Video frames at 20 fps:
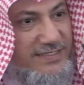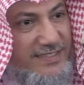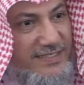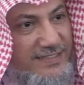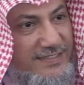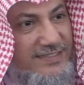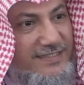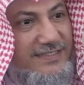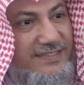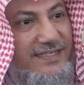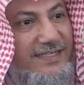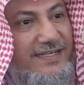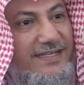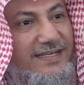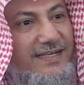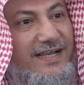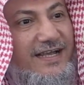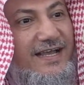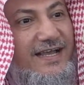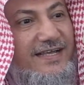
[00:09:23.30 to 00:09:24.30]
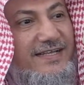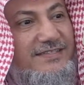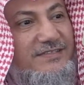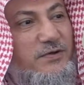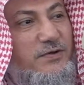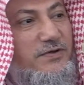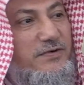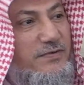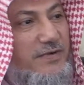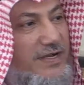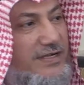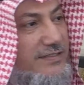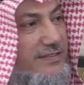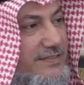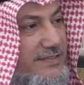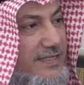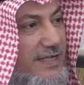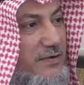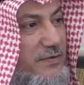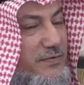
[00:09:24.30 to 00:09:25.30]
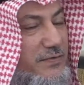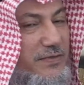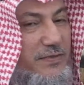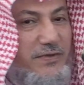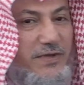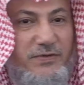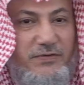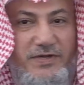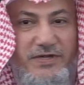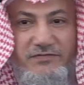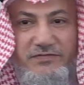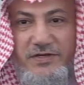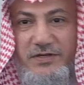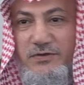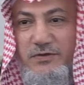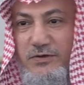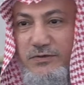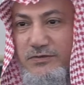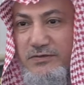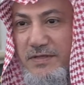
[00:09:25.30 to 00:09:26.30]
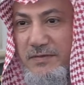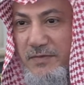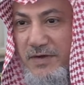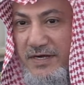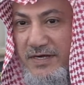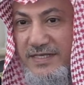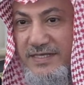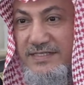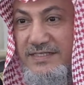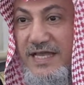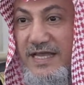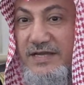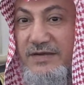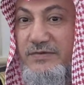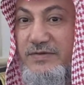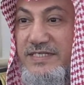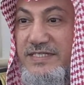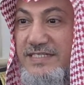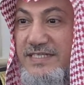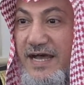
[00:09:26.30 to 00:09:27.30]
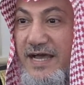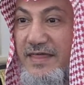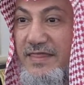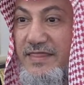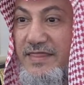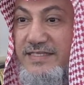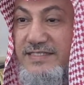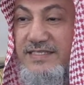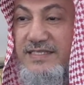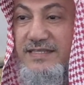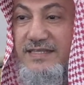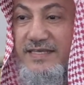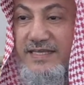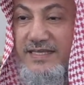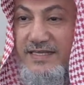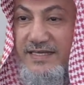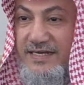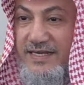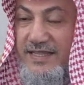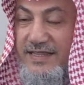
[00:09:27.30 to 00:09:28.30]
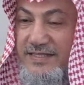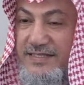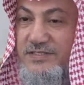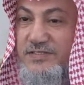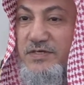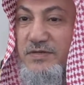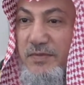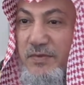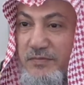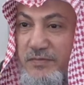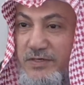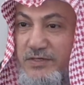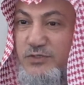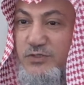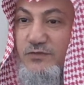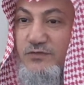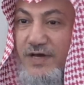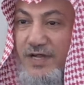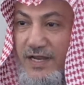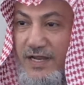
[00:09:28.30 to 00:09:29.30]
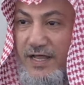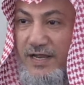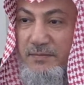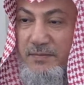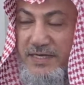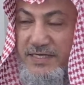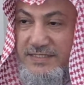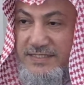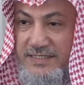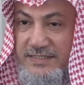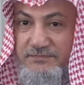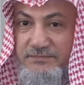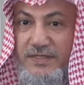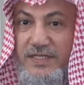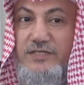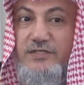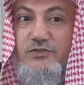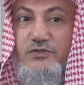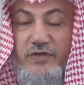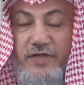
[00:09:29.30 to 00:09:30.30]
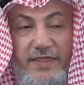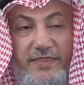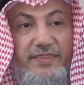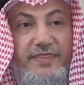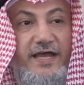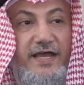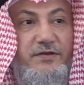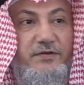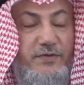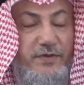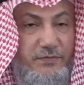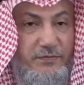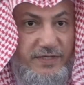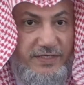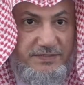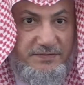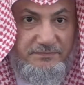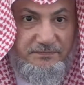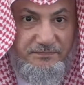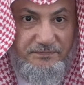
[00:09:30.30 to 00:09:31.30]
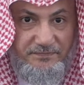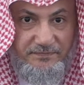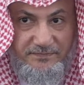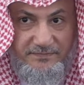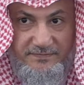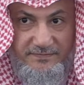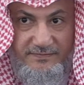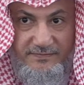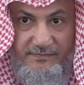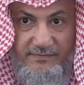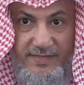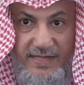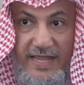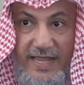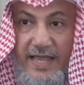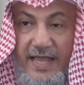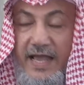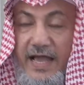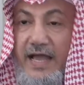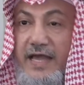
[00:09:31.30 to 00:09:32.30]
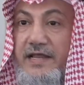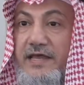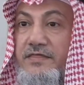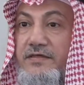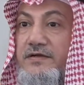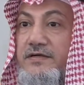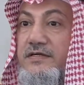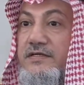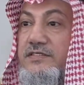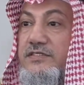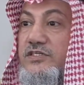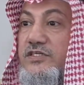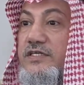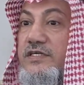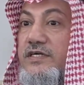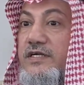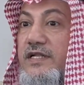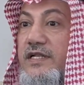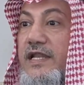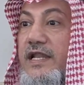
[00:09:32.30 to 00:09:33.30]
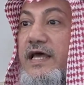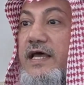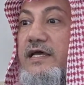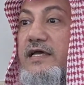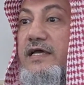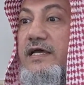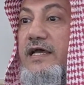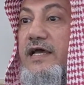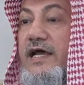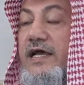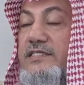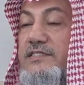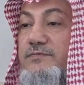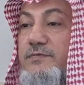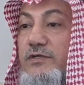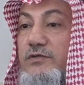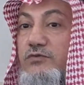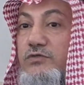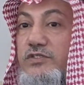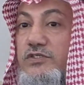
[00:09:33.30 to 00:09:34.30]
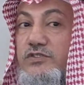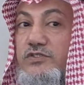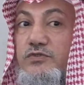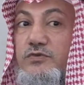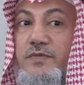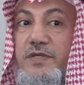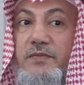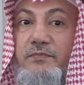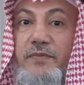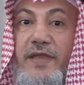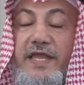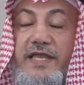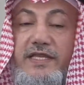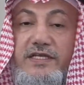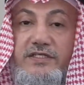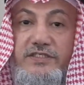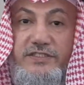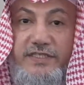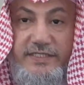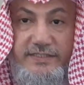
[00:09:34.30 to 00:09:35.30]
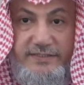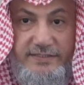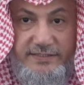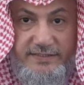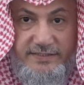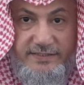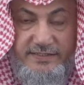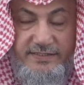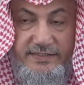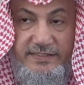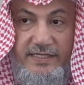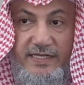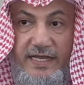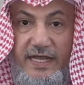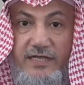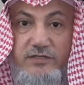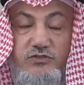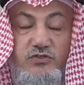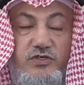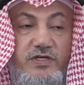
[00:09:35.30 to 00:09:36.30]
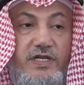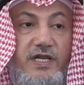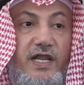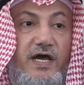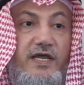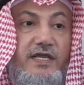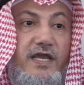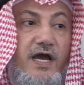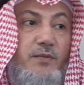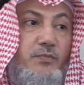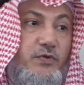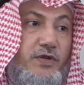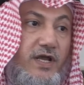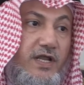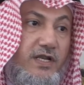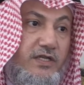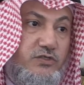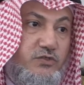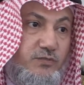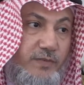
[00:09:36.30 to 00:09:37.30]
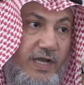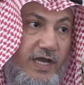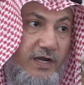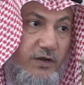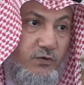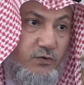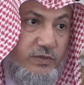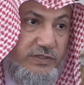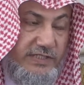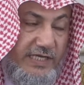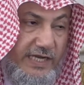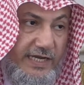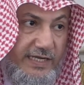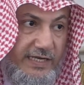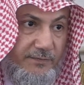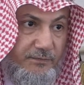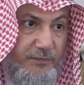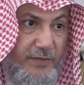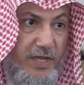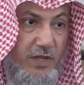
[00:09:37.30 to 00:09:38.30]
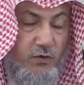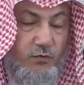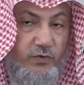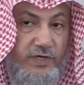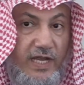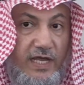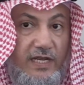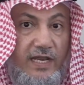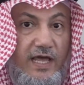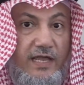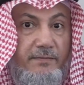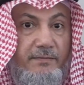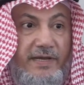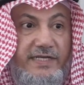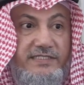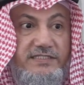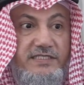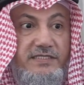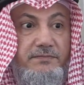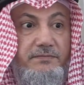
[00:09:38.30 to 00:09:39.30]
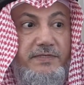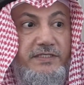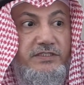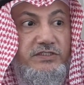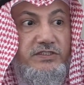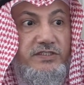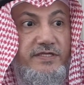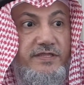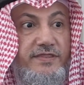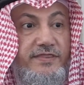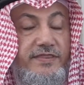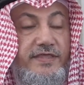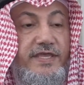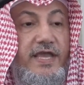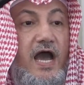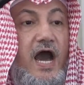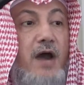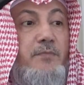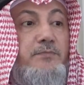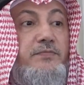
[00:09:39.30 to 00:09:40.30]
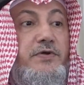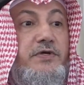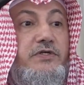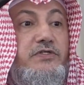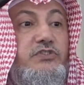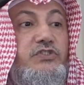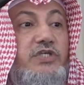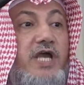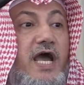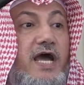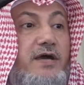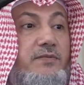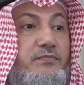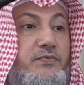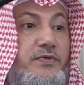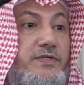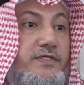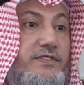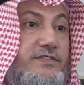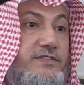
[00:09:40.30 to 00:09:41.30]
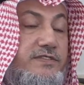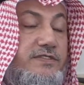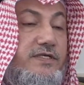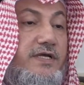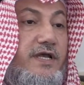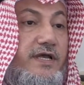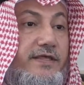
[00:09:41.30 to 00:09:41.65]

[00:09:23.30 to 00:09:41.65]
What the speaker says: this and or write it down with you. And whenever you go to the market, recite this dhikr and this remembrance of Allah Almighty to give that reward. Another general aspect, which is to be patient and to rely upon Allah subhanahu wa ta'ala. When Allah Almighty mentioned the upper chambers